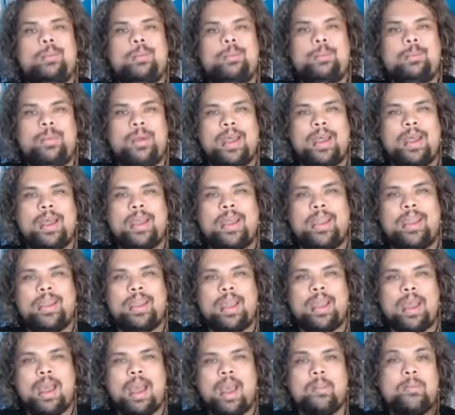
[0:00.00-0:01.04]
But
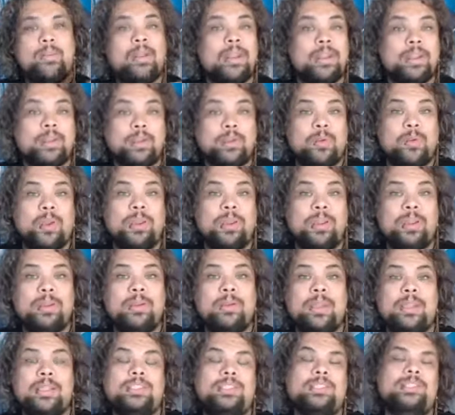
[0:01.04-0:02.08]
I'm not ignoring you.
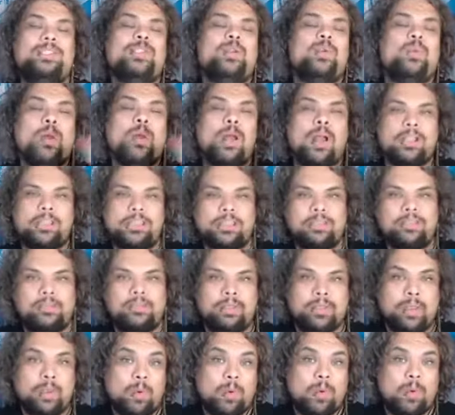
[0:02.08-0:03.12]
It's just you're watching a
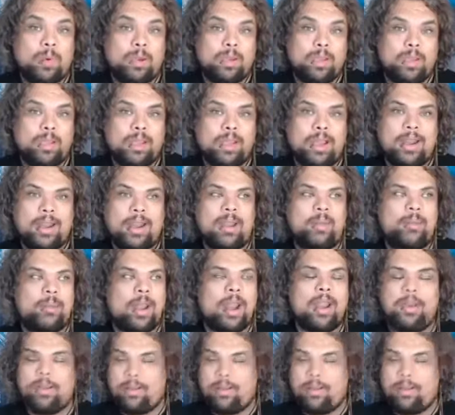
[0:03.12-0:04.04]
recording and I'm